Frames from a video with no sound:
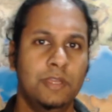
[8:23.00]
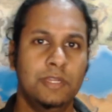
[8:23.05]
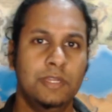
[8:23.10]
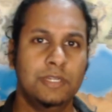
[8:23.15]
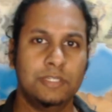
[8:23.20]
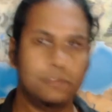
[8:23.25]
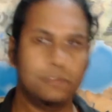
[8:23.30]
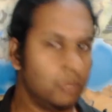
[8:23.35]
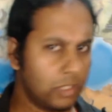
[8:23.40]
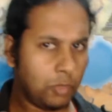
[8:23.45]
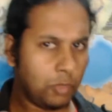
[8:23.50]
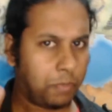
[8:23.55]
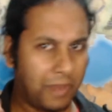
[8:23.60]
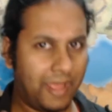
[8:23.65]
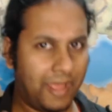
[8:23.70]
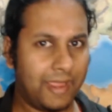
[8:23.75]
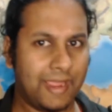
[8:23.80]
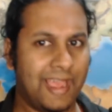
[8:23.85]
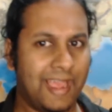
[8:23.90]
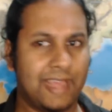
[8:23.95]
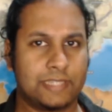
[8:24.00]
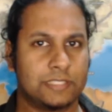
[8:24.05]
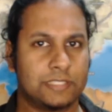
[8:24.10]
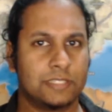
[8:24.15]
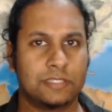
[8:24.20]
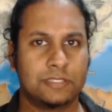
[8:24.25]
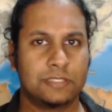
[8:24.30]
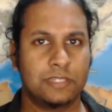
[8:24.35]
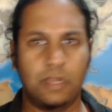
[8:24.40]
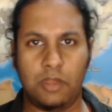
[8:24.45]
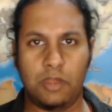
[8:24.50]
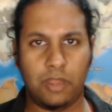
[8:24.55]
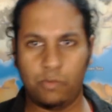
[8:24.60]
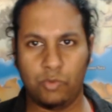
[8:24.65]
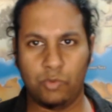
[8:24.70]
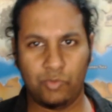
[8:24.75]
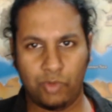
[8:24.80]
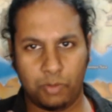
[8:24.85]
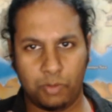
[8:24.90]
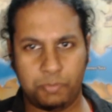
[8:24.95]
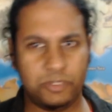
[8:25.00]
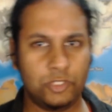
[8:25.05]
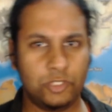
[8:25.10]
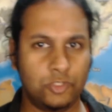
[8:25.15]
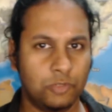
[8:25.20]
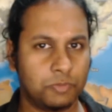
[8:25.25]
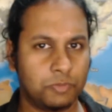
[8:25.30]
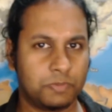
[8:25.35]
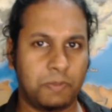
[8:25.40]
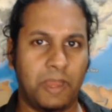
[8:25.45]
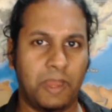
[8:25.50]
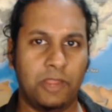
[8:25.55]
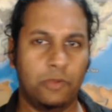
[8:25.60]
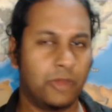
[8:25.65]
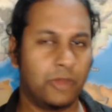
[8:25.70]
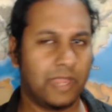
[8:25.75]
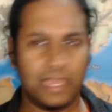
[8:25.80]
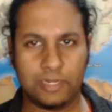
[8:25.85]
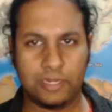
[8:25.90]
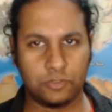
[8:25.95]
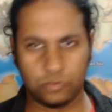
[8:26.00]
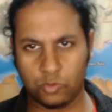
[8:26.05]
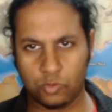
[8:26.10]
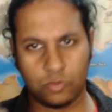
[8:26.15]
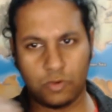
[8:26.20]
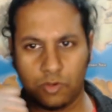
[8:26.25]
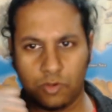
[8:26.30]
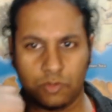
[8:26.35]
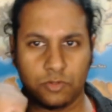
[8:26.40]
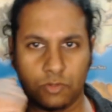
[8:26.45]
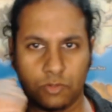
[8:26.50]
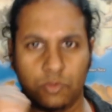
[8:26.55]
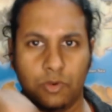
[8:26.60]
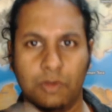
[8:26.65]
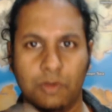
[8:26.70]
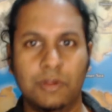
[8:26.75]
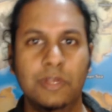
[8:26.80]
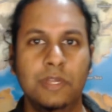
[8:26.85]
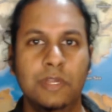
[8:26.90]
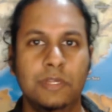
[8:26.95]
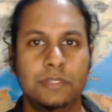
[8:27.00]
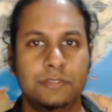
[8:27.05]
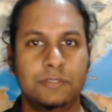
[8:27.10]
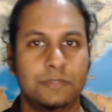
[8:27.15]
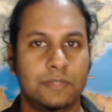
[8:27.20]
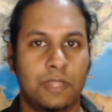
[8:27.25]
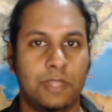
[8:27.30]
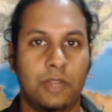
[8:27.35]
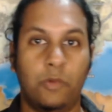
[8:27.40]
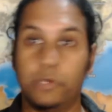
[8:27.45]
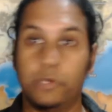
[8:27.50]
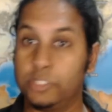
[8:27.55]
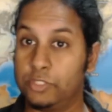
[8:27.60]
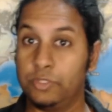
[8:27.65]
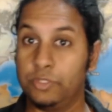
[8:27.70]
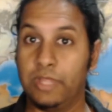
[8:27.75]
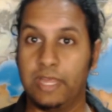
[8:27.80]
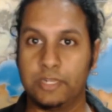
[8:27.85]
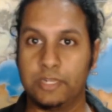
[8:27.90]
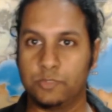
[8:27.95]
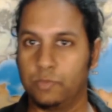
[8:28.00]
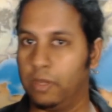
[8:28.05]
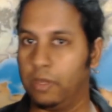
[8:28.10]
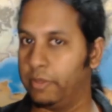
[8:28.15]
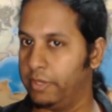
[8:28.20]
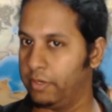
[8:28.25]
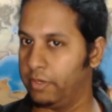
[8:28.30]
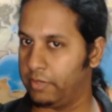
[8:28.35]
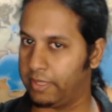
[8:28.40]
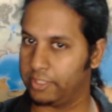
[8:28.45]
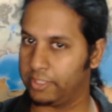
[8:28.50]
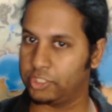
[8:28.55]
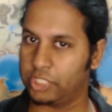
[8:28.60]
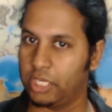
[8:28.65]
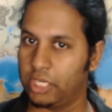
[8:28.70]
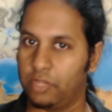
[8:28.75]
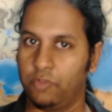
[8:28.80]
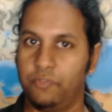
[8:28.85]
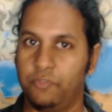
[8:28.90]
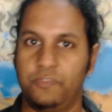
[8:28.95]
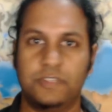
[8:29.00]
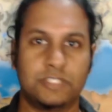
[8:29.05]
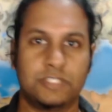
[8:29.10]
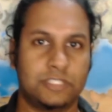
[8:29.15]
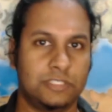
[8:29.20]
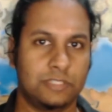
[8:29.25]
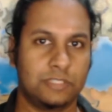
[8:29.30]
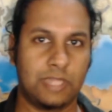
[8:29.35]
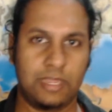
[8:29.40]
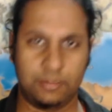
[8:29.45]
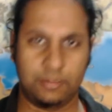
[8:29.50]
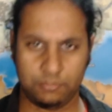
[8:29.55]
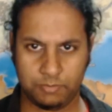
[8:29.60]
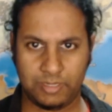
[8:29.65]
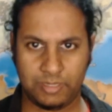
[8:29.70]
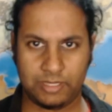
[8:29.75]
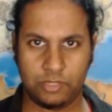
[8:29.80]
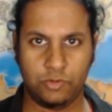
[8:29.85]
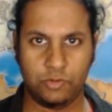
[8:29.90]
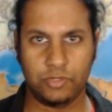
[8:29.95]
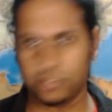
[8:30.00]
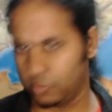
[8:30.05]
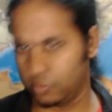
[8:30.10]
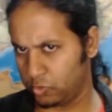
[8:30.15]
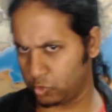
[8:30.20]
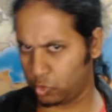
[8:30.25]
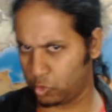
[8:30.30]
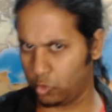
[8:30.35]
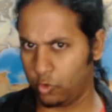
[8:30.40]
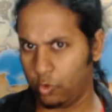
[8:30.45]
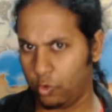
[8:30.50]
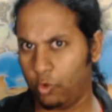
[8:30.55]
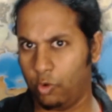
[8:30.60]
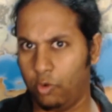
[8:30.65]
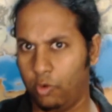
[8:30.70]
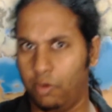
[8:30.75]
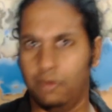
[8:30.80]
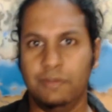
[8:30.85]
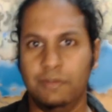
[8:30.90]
What are you playing at? Oh, I will not be duped by you again. Oh. And always do that as well, like shake your fist and like make the noise like, oh.